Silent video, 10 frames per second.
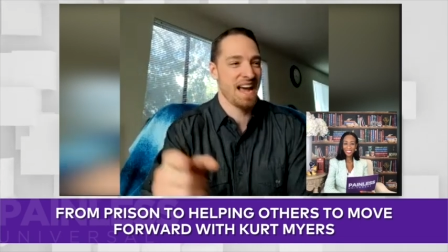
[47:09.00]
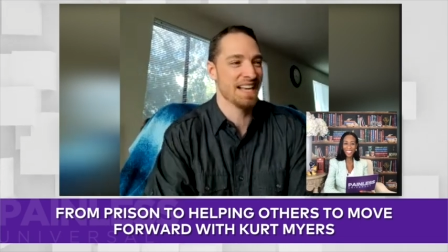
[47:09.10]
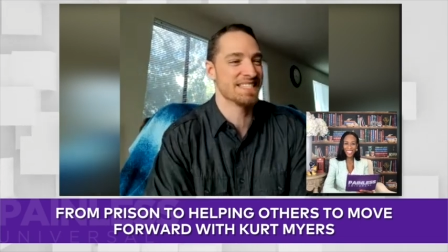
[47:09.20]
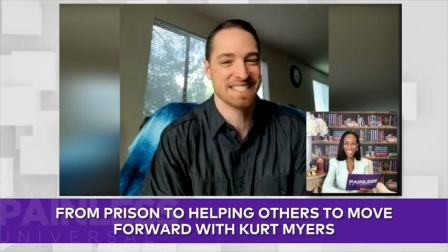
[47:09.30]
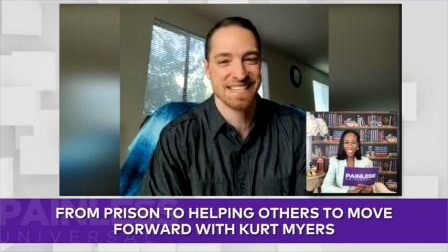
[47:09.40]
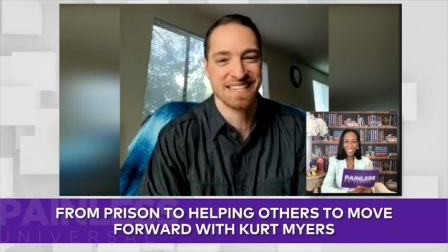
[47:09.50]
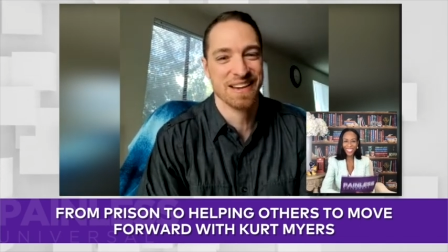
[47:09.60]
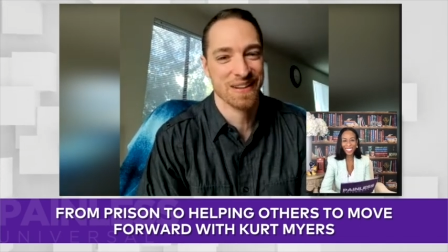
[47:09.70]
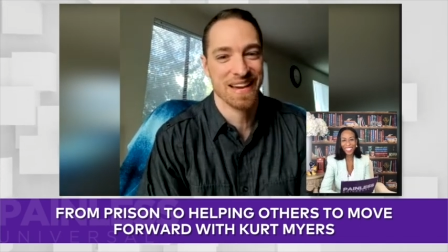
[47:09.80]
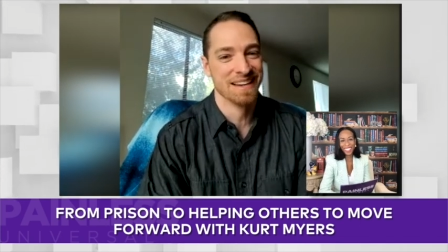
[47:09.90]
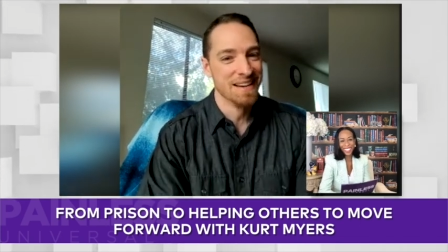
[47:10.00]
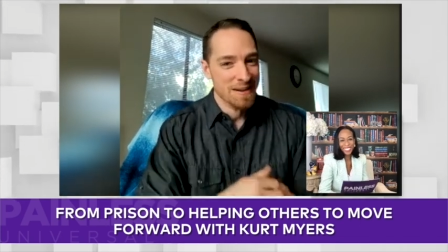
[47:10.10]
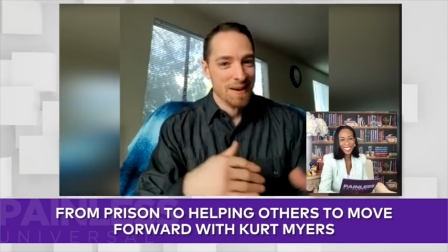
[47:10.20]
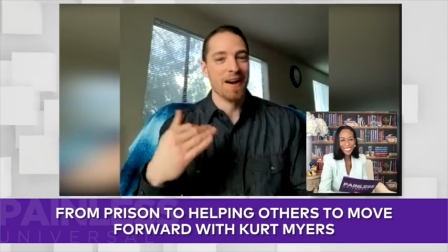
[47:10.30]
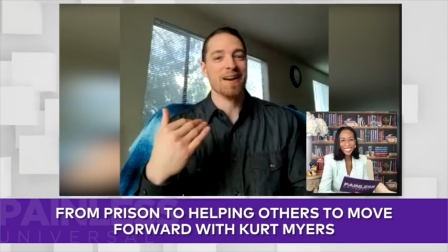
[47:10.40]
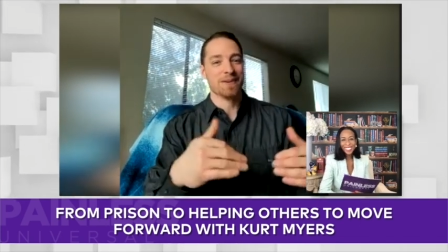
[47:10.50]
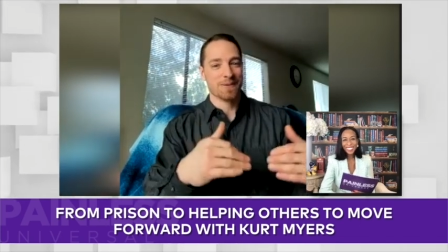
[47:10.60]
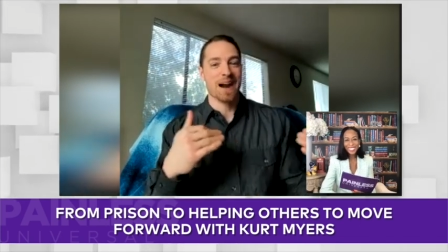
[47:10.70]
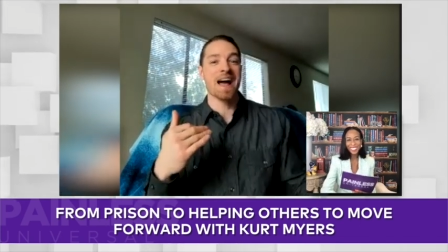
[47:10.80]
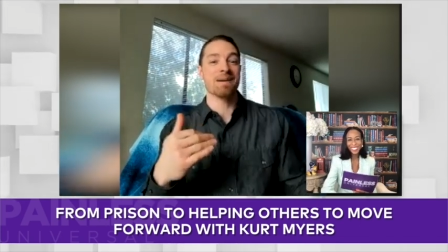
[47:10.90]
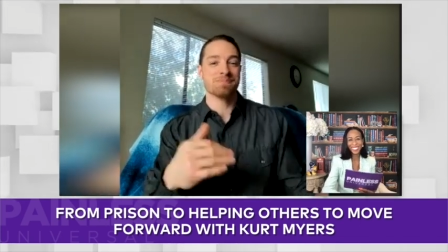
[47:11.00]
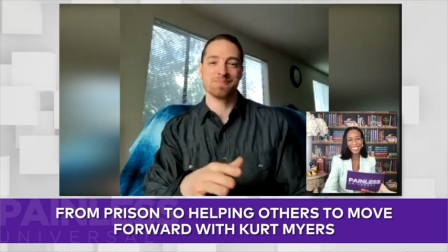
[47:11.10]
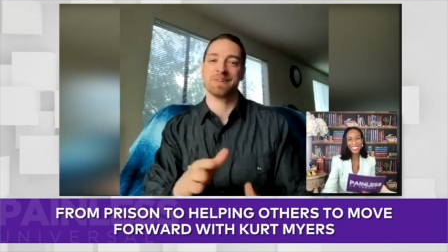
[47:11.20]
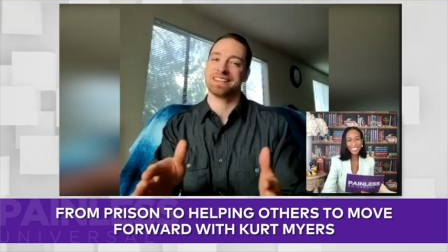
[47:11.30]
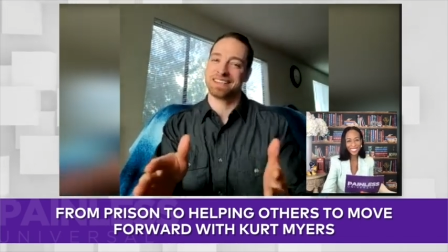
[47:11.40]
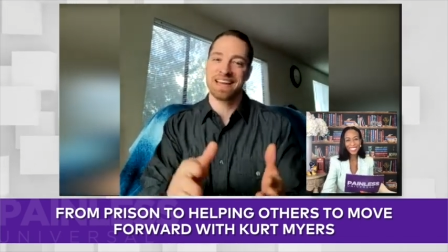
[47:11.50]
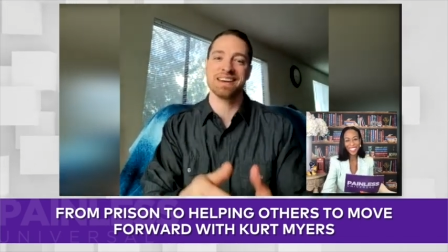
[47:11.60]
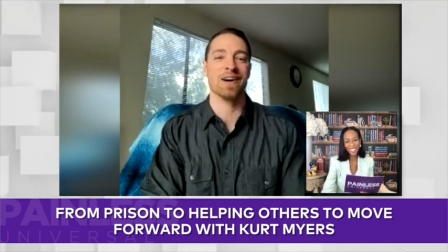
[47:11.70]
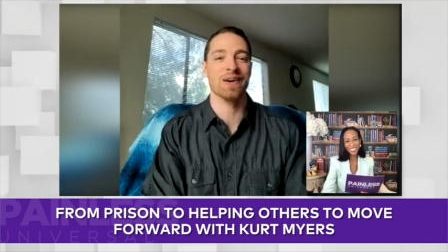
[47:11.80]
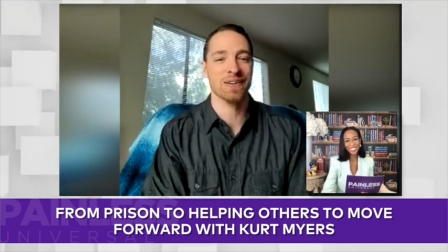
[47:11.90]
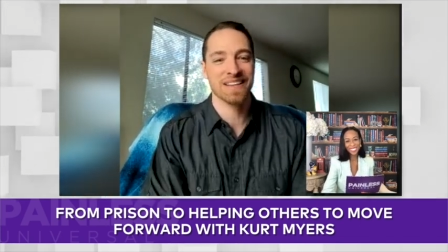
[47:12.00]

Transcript: class, you know, like under wraps, but they know yeah.